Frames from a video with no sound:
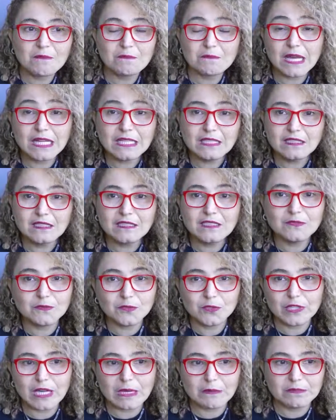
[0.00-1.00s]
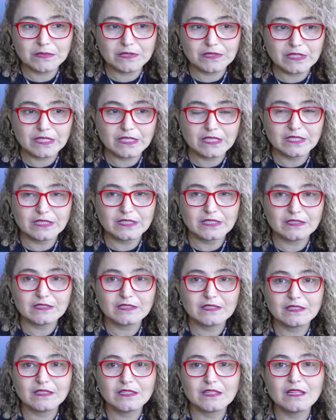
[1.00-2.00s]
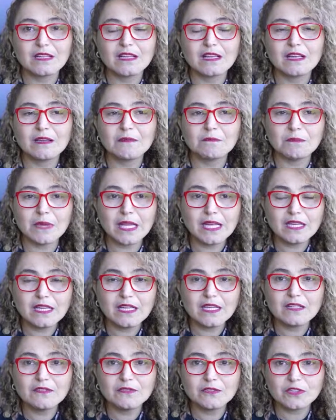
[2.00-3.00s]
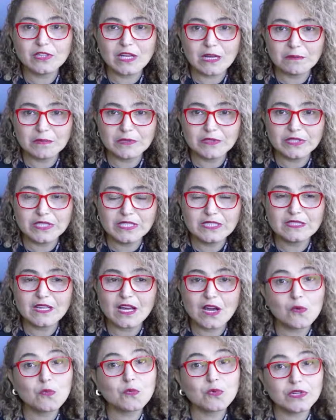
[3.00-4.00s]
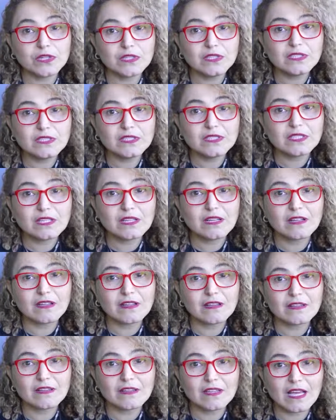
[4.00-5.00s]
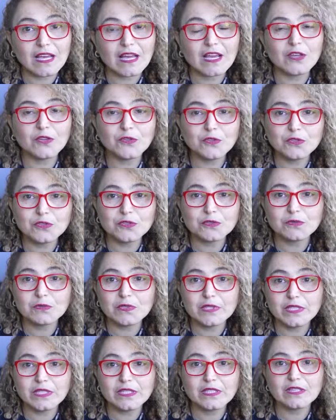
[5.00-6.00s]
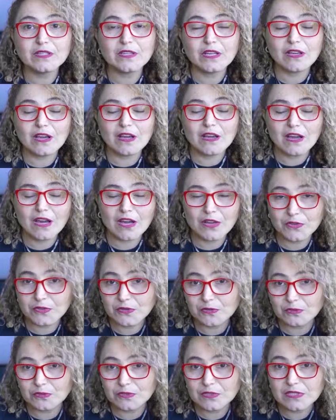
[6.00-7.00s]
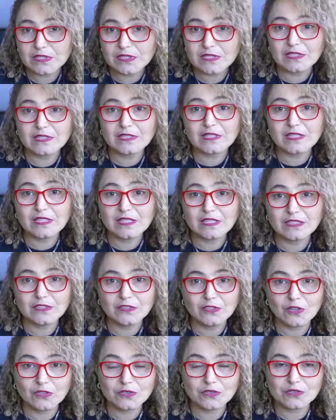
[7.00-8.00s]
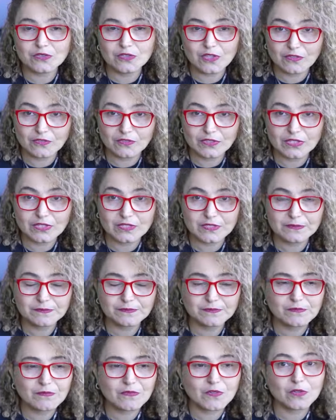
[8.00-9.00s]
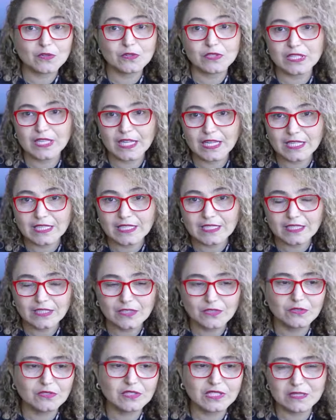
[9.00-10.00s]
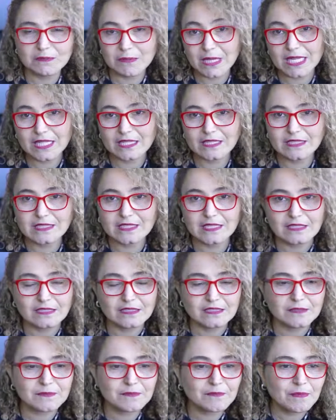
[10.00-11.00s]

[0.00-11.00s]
Medical vocabularies. Medical vocabularies are words that usually are used in a doctor's office or in a clinic or in a medical center.